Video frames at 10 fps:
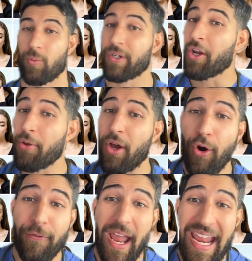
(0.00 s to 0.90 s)
We know that
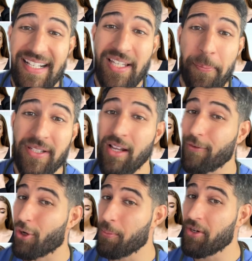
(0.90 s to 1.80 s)
over 80%
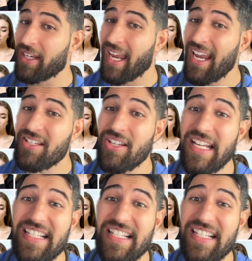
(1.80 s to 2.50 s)
of communication